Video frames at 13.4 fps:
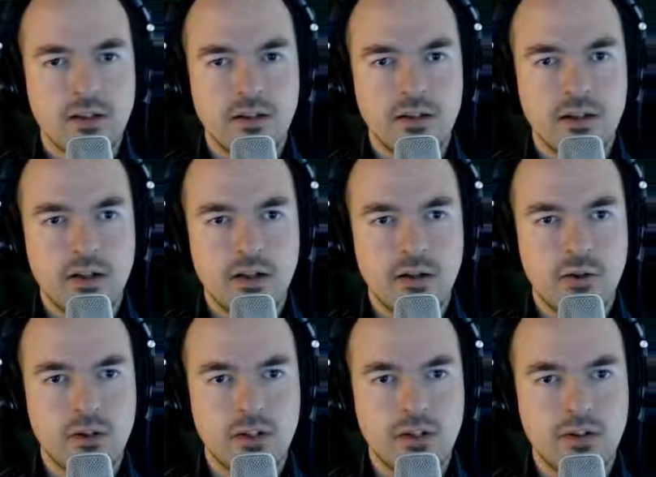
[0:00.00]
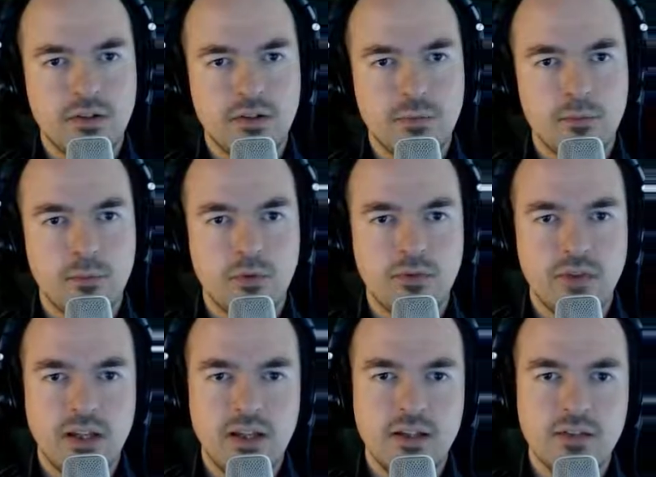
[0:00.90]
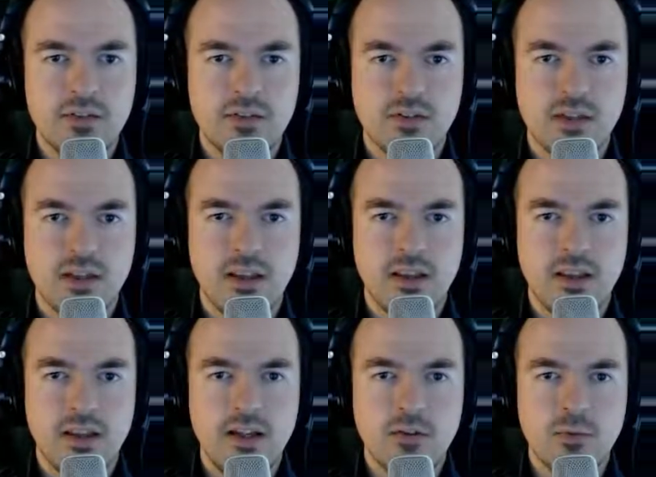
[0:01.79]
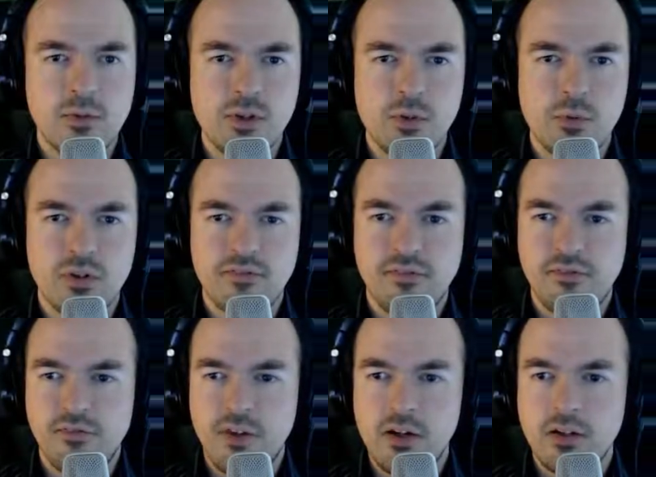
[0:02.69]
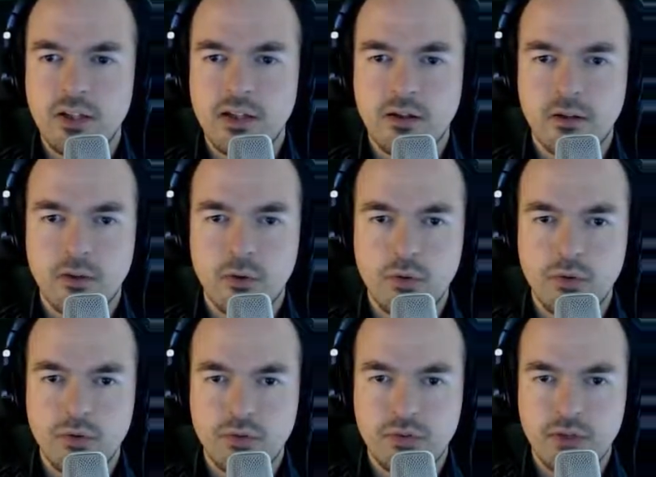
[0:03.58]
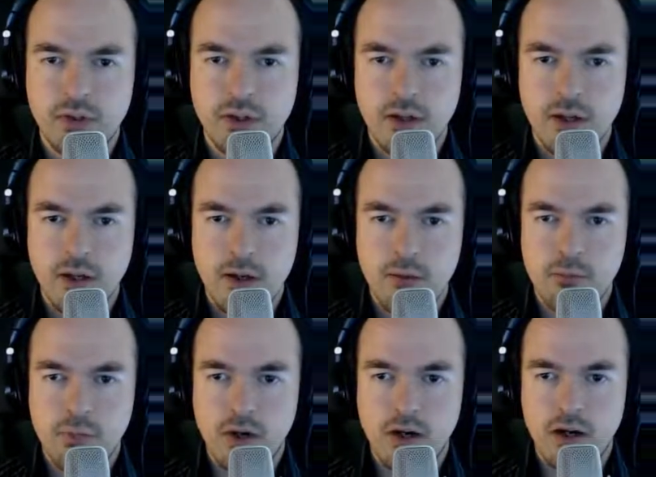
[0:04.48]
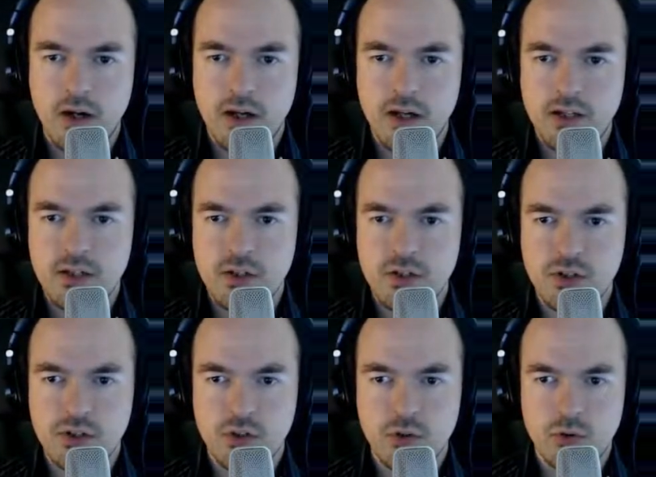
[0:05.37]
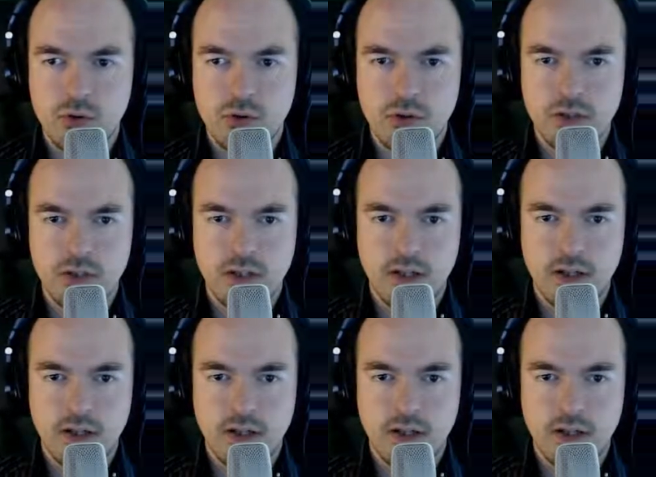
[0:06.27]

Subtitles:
Now let's move these. These ones you want fairly close behind your